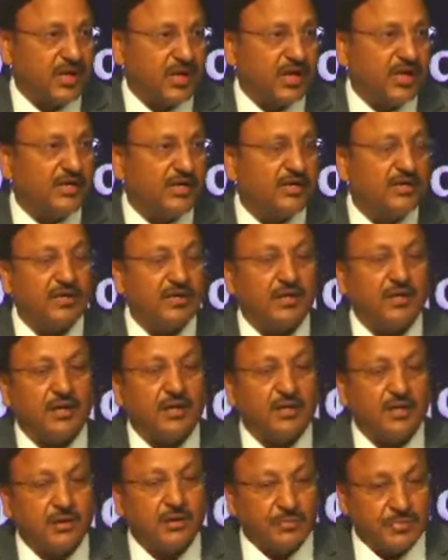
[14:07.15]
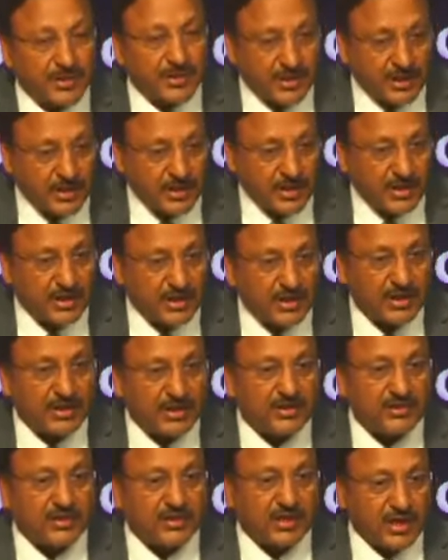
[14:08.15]
And
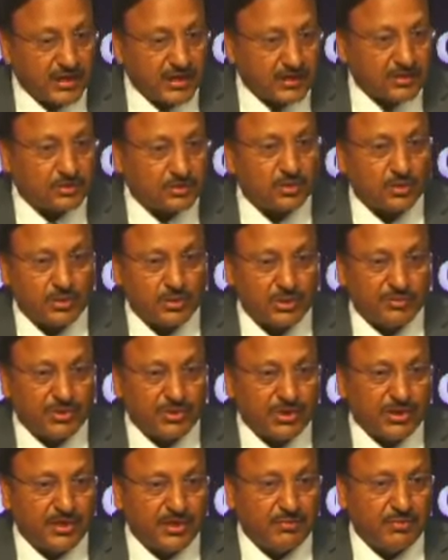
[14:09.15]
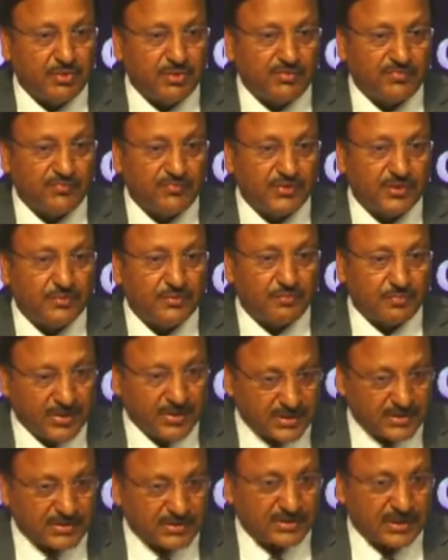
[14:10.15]
repeatedly telling through the medium of the
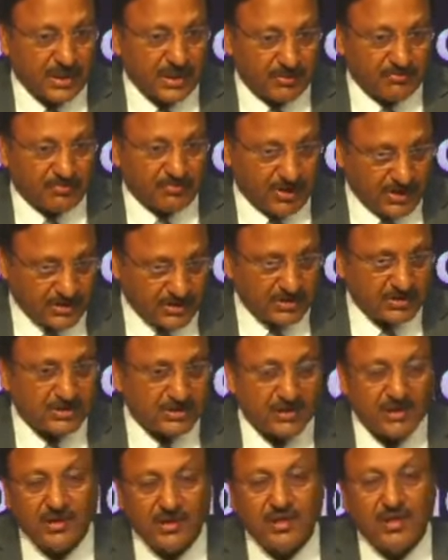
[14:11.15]
press, our friends,